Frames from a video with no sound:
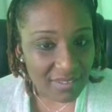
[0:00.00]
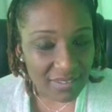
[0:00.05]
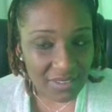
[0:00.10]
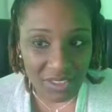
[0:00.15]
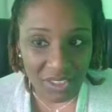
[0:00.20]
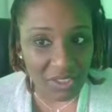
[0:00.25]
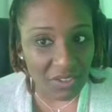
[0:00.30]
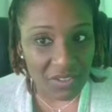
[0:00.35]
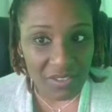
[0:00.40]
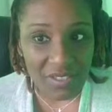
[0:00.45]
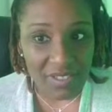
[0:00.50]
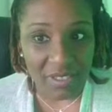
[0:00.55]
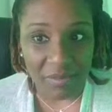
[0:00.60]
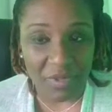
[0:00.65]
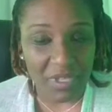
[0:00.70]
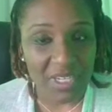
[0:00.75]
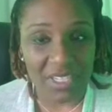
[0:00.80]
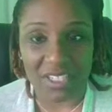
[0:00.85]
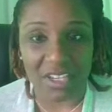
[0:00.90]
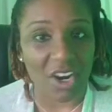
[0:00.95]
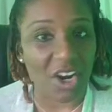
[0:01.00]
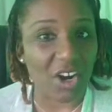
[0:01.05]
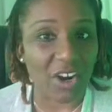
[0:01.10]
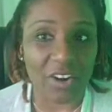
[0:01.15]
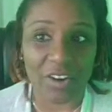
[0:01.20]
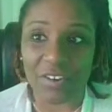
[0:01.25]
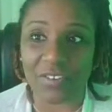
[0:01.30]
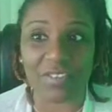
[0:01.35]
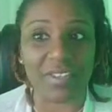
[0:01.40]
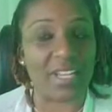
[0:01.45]
Seriously, because of
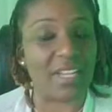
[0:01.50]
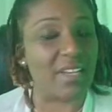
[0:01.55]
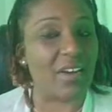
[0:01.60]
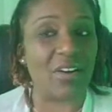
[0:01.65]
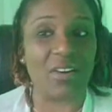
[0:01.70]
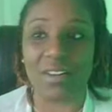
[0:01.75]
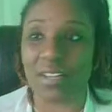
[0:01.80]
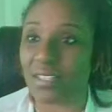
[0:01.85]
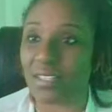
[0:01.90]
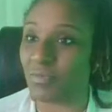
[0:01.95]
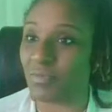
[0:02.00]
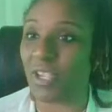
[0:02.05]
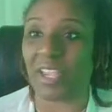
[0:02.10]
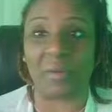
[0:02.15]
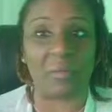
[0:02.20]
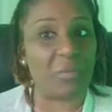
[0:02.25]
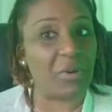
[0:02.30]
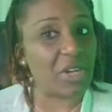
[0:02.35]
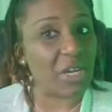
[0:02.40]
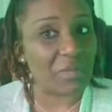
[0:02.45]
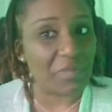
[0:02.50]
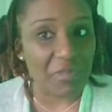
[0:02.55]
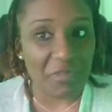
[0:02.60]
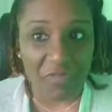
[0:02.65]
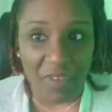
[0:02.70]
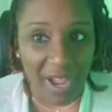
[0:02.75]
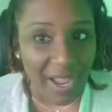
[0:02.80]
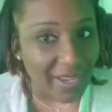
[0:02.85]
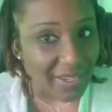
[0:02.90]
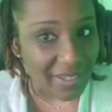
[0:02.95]
hurt and all this, we can put up a
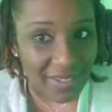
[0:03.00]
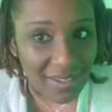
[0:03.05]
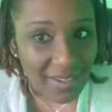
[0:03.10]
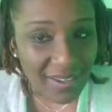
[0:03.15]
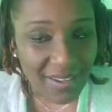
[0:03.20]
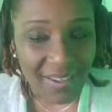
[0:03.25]
fight.